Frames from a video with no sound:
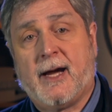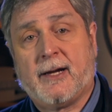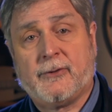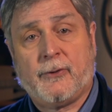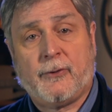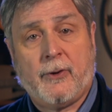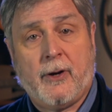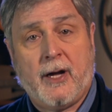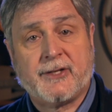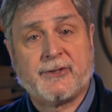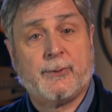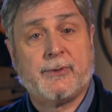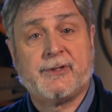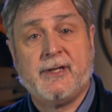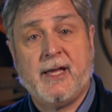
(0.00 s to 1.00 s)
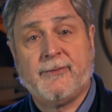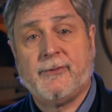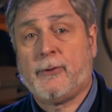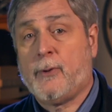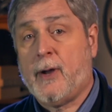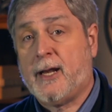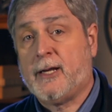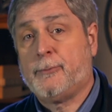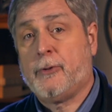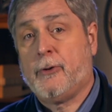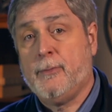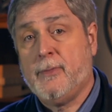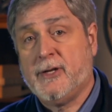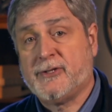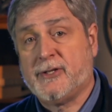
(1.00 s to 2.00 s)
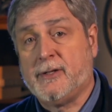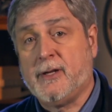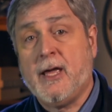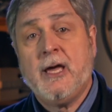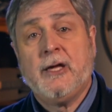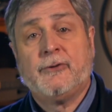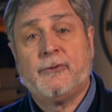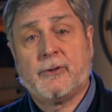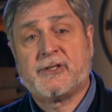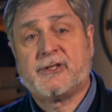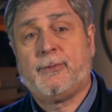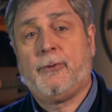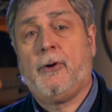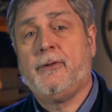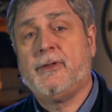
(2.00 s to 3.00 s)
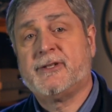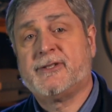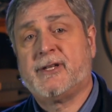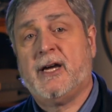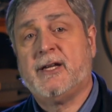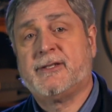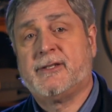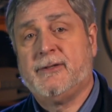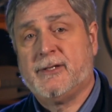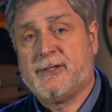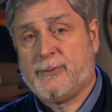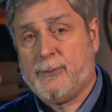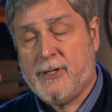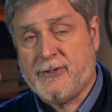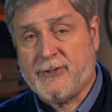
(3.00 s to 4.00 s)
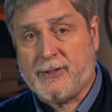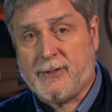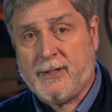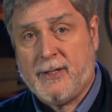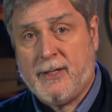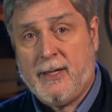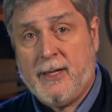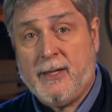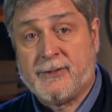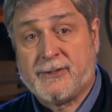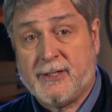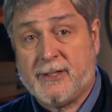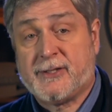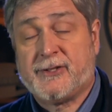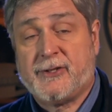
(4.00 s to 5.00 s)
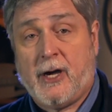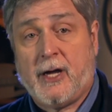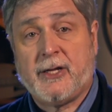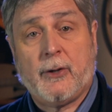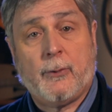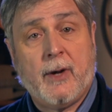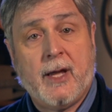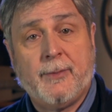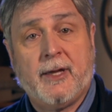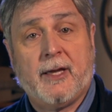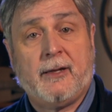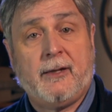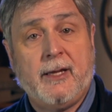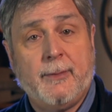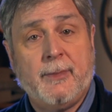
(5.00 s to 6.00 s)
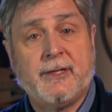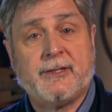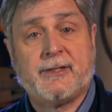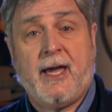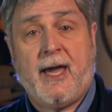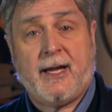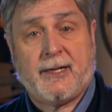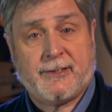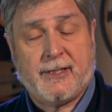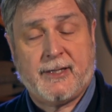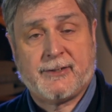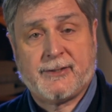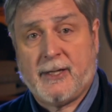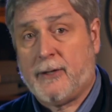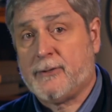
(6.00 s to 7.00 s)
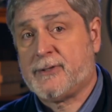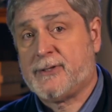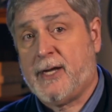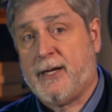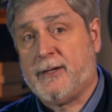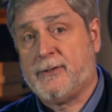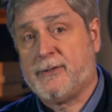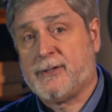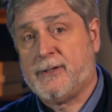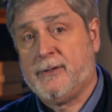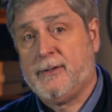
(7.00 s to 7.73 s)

Dr. Cross was never granted permission to explore the sites in this region since Saudi Arabia limits access to outsiders.